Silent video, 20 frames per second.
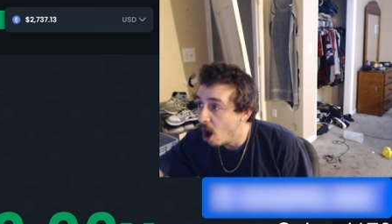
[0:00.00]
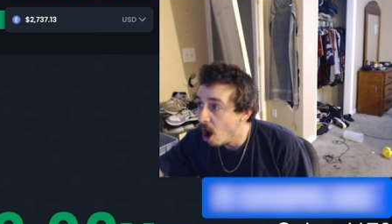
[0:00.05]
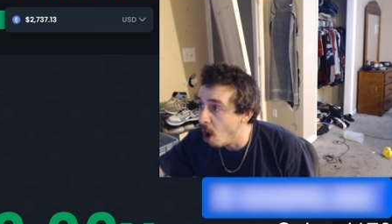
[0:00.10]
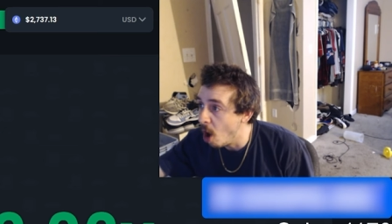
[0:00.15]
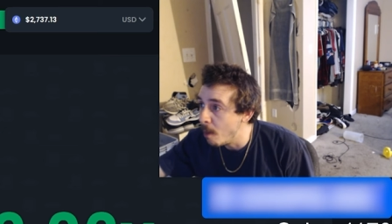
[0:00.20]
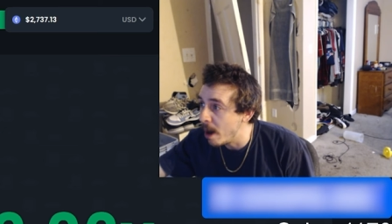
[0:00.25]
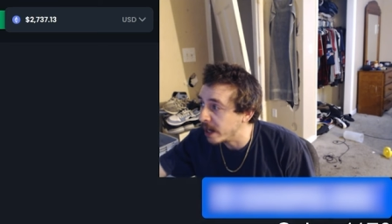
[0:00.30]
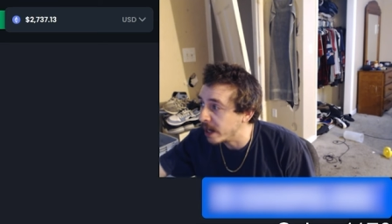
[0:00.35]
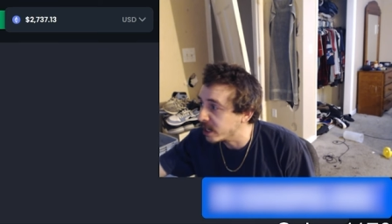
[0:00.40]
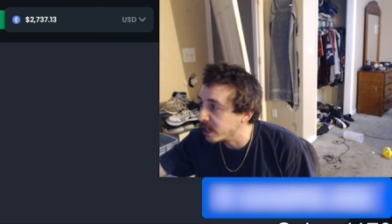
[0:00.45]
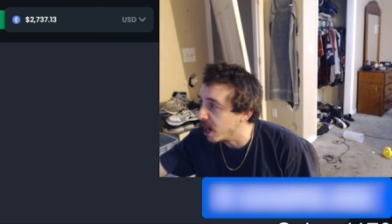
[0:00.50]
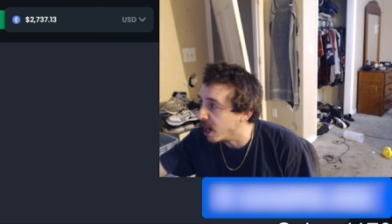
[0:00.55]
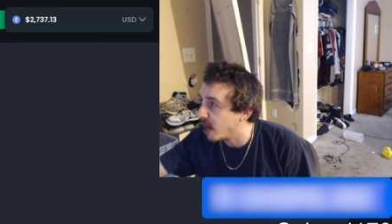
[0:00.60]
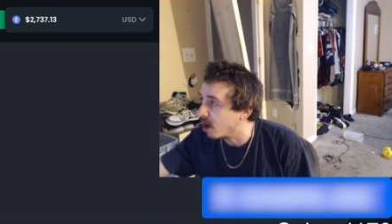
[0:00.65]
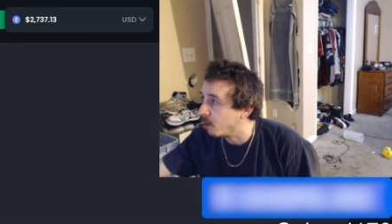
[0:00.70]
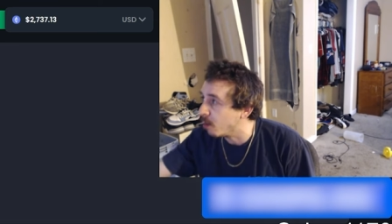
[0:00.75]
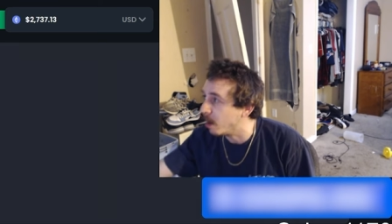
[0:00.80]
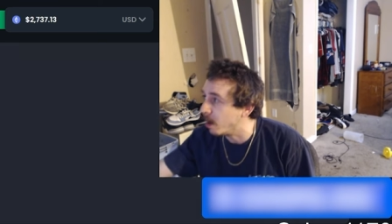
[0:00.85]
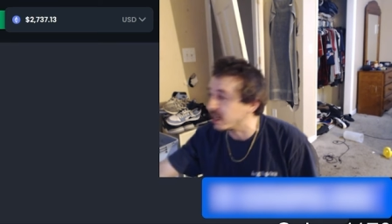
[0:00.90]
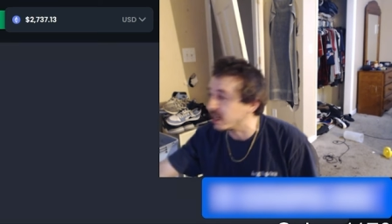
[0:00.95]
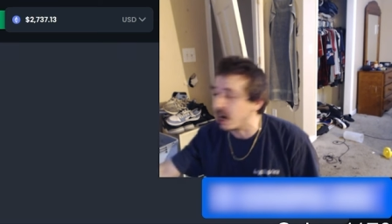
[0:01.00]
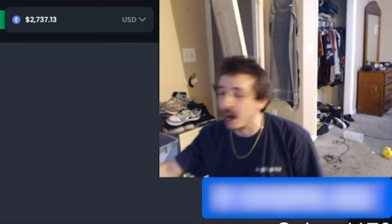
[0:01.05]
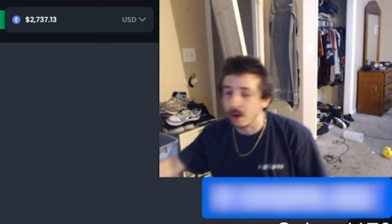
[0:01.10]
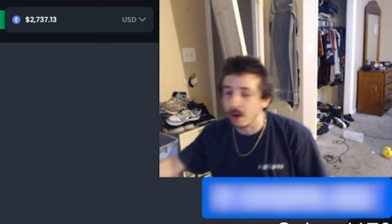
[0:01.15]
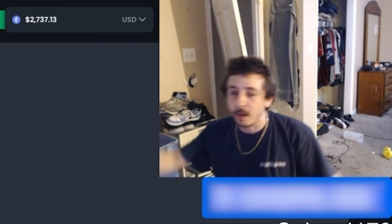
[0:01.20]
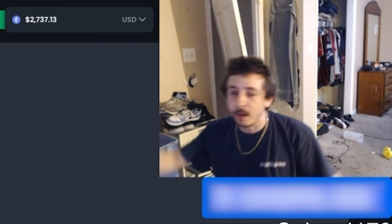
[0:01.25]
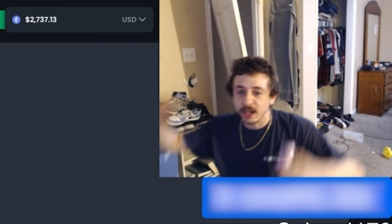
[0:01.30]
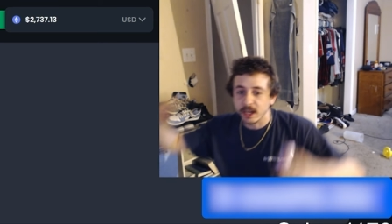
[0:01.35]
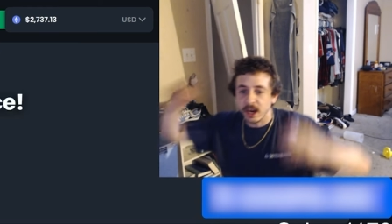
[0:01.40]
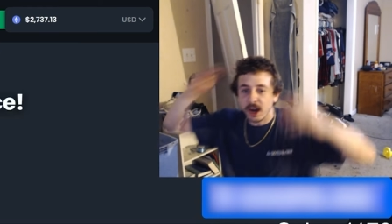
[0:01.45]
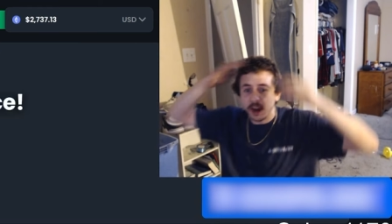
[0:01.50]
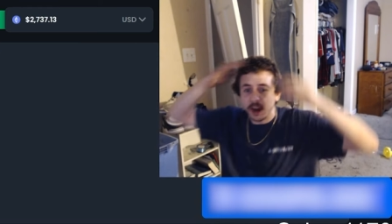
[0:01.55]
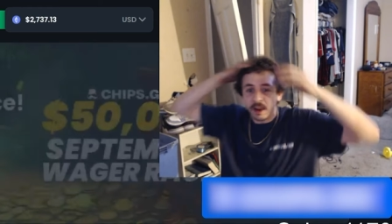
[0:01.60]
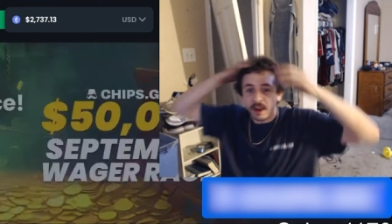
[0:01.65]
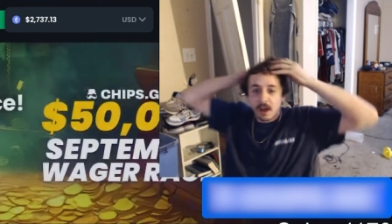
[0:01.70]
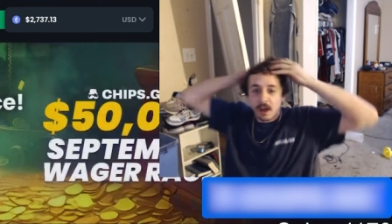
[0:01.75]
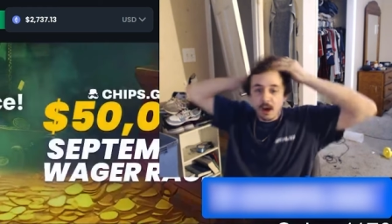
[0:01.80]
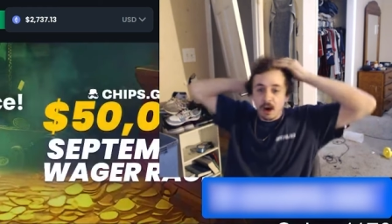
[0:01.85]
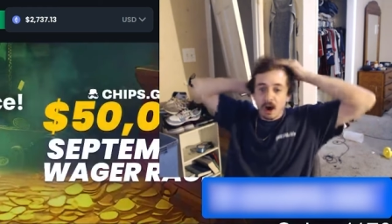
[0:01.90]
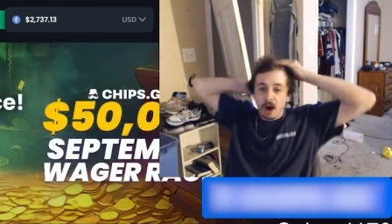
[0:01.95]
Oh my god, oh my god, oh my god!
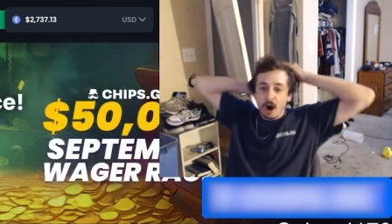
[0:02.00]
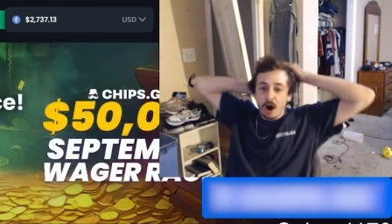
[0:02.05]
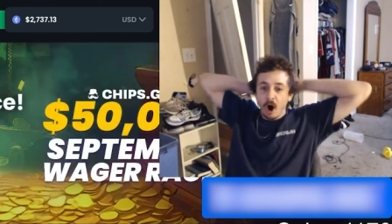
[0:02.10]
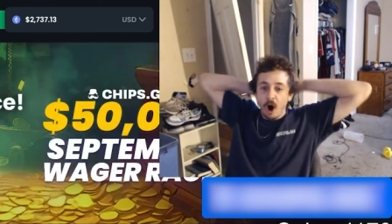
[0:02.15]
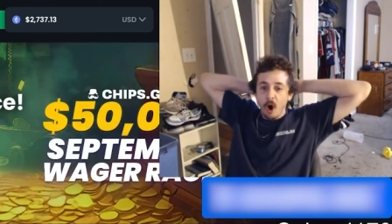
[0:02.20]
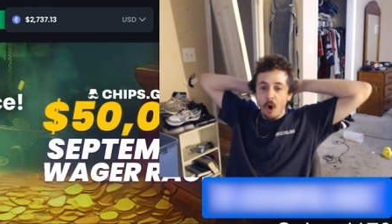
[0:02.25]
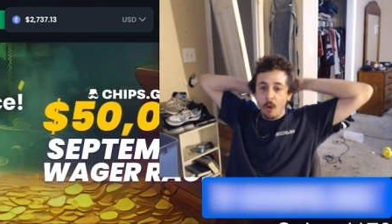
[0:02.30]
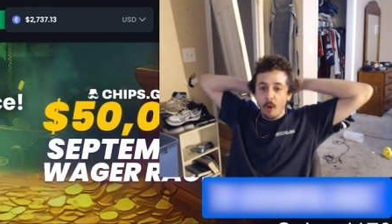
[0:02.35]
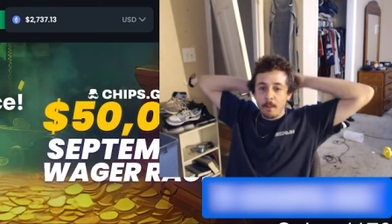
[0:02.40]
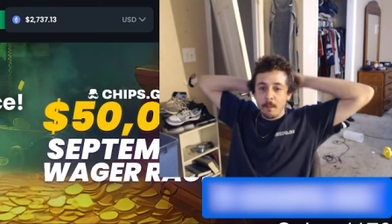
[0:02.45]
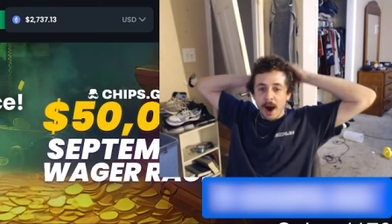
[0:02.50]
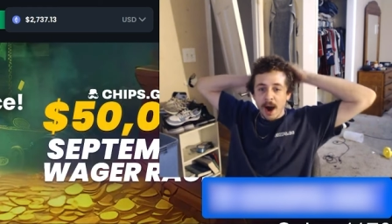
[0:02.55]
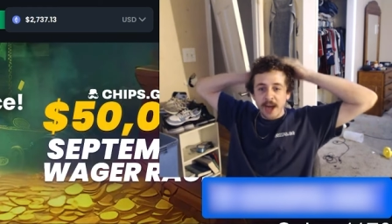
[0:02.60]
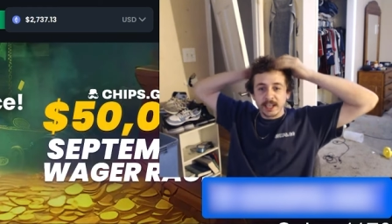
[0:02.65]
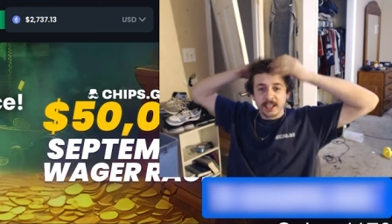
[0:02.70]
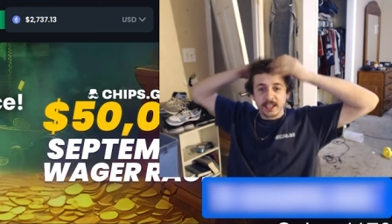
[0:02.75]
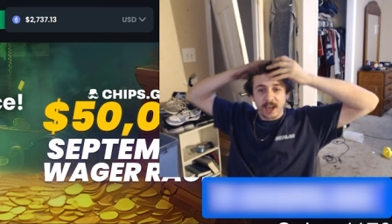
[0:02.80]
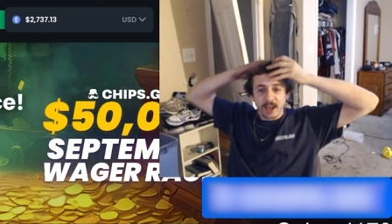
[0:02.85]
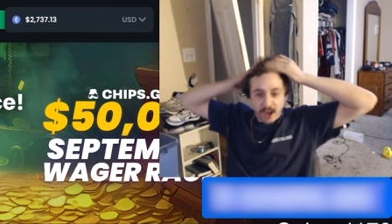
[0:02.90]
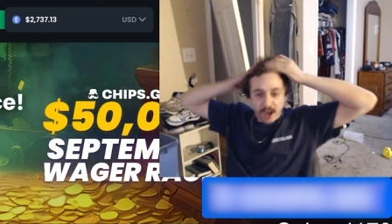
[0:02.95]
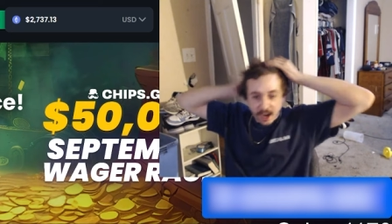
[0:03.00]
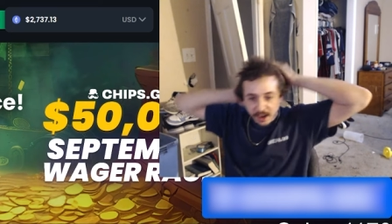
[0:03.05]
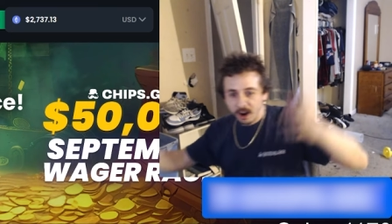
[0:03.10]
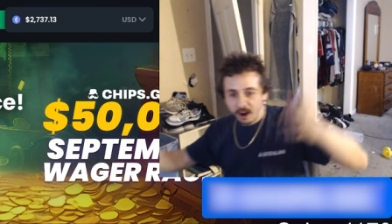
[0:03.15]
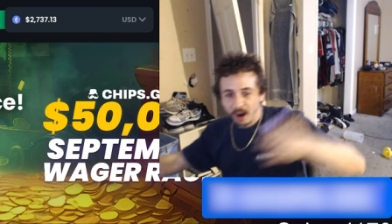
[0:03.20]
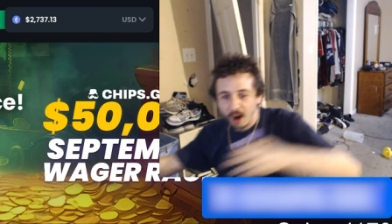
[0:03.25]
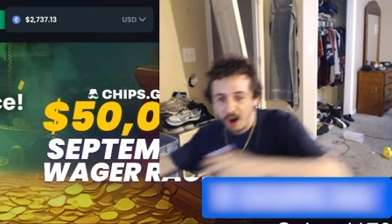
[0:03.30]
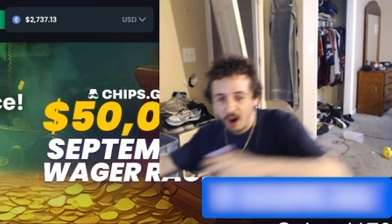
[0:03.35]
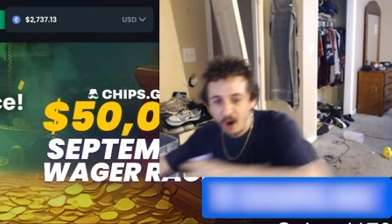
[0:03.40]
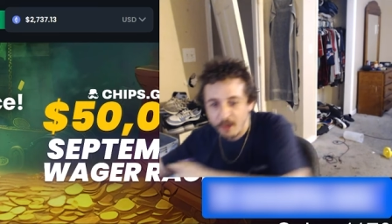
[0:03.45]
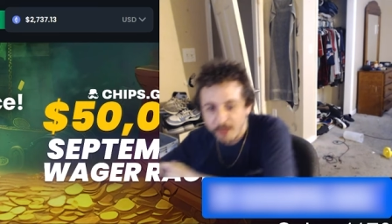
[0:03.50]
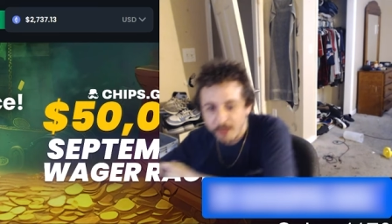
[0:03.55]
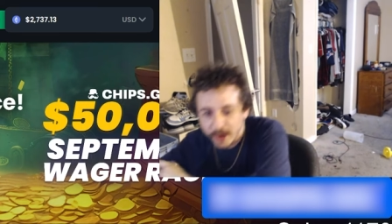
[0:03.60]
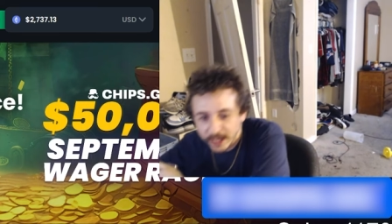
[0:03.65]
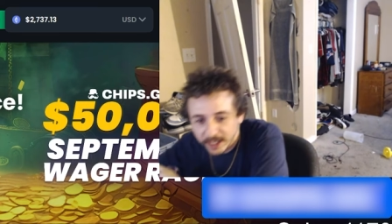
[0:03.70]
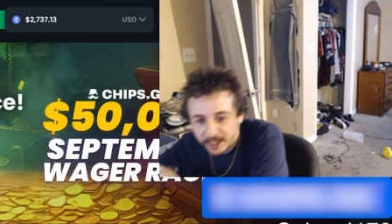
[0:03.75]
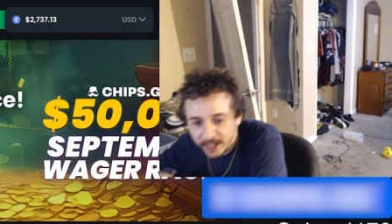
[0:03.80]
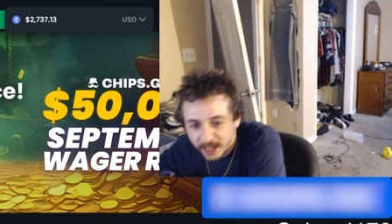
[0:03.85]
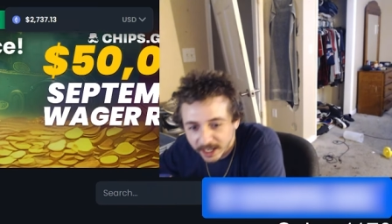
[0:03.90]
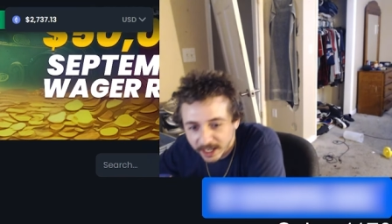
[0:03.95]
Oh my god! Oh
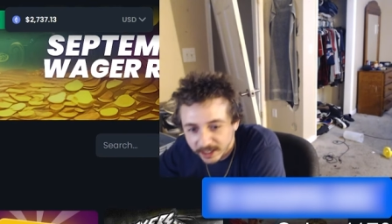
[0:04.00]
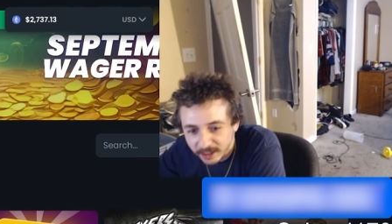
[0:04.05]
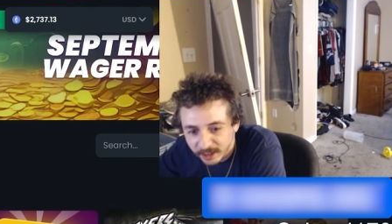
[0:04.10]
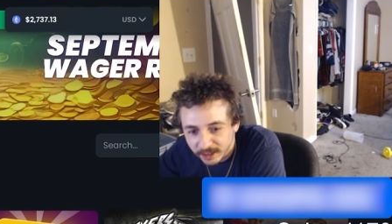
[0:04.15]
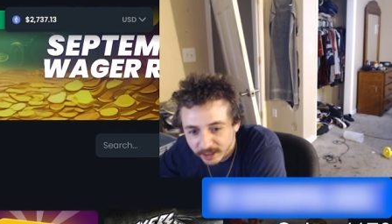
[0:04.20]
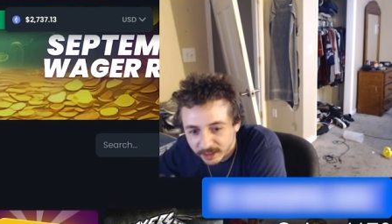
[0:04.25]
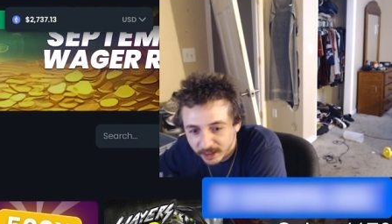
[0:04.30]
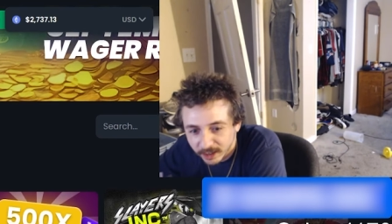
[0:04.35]
my god, dude, let's